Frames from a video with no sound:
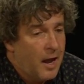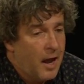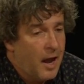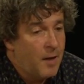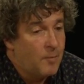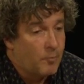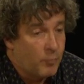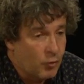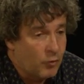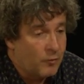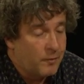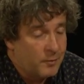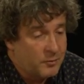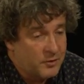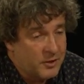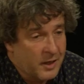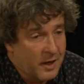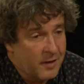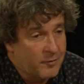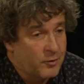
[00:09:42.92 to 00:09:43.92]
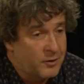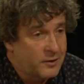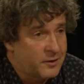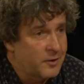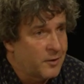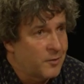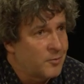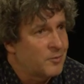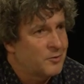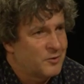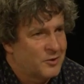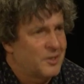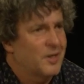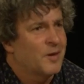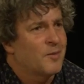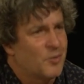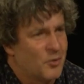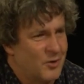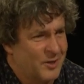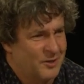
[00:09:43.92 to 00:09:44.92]
and brought them together in Singapore.
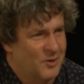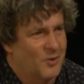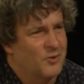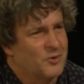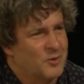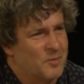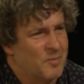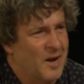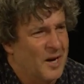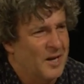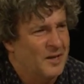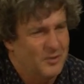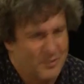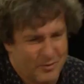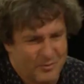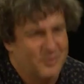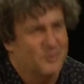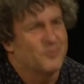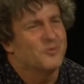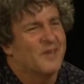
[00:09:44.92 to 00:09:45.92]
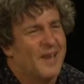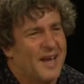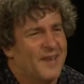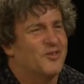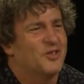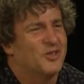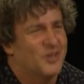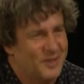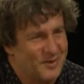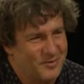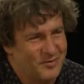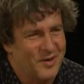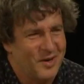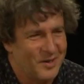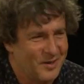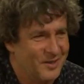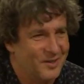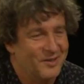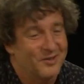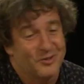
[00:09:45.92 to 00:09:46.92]
Singapore has lots of money, so it's all lavishly
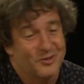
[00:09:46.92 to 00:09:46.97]
funded.